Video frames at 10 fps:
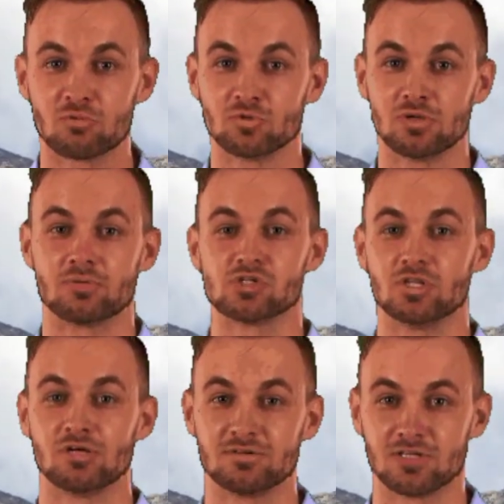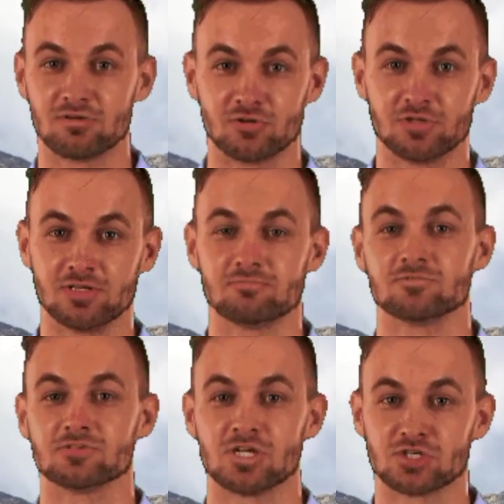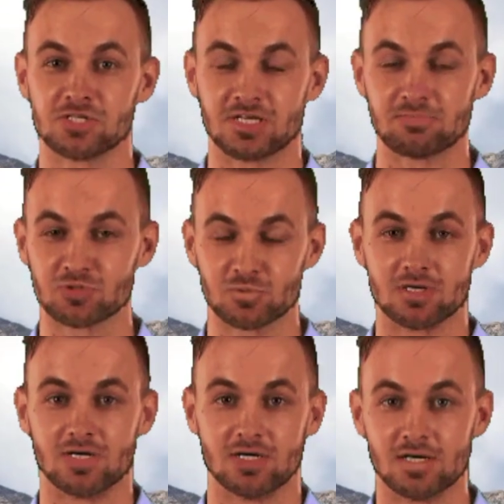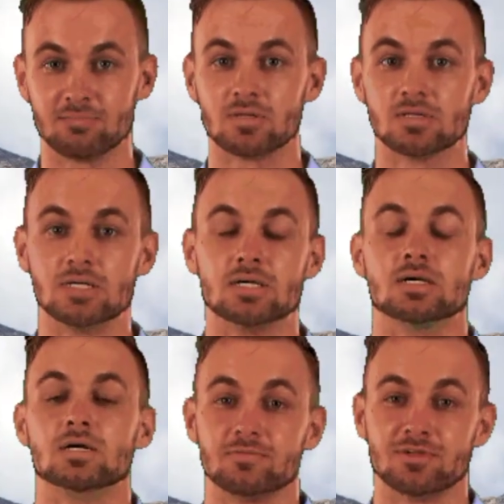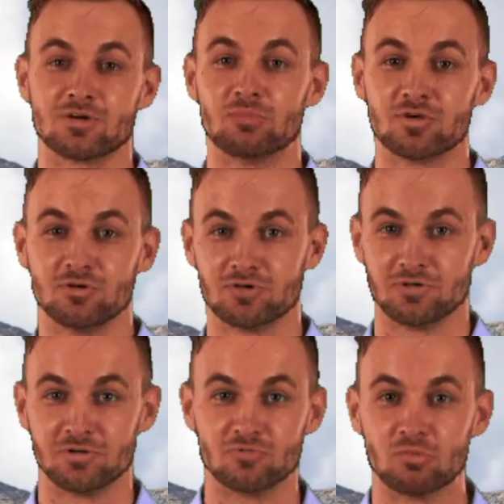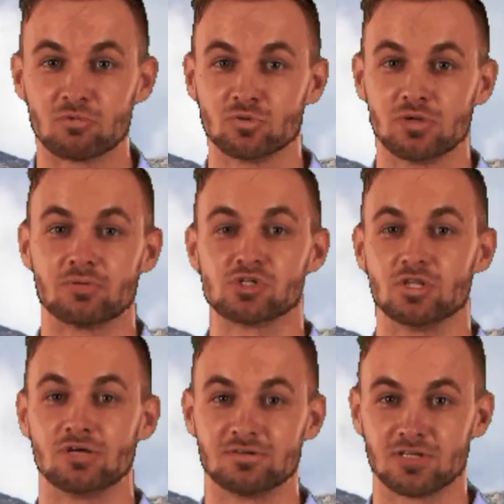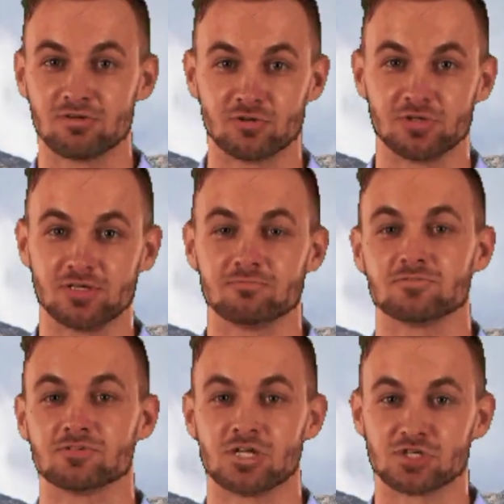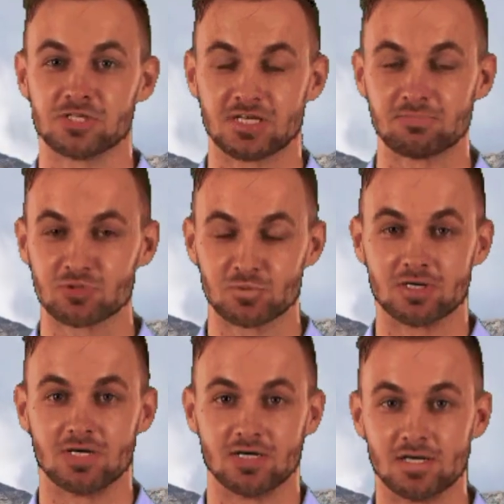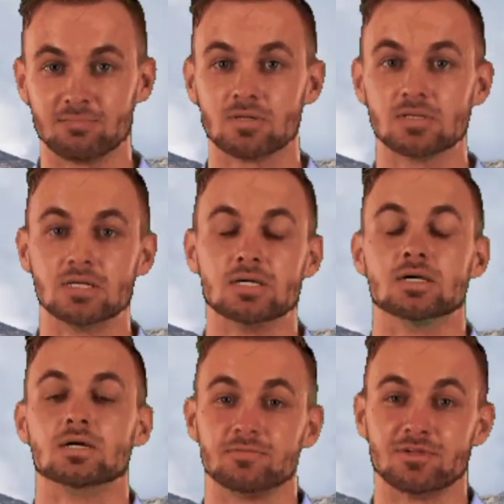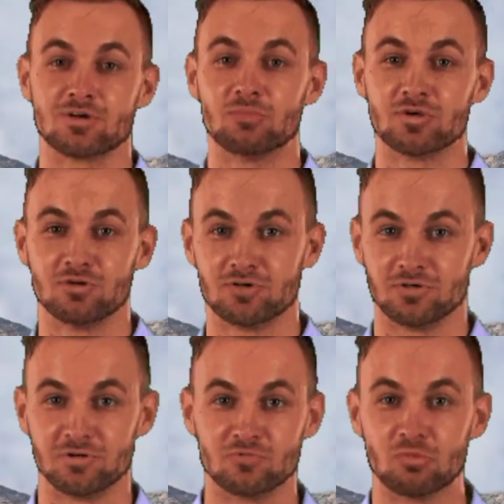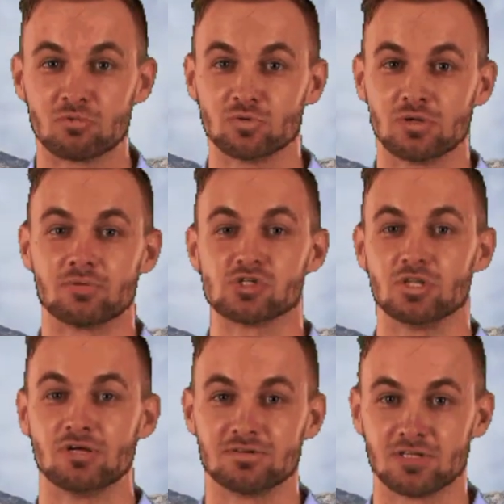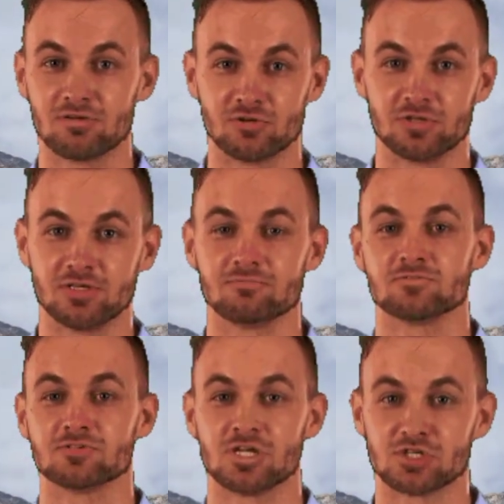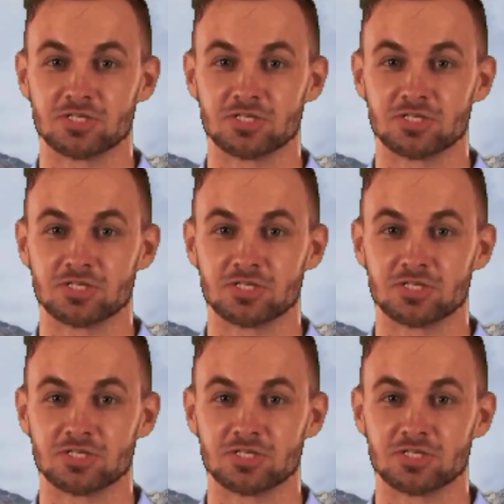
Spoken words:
human activities such as habitat destruction, pollution, and climate change are leading to a loss of biodiversity and decline in community health and function.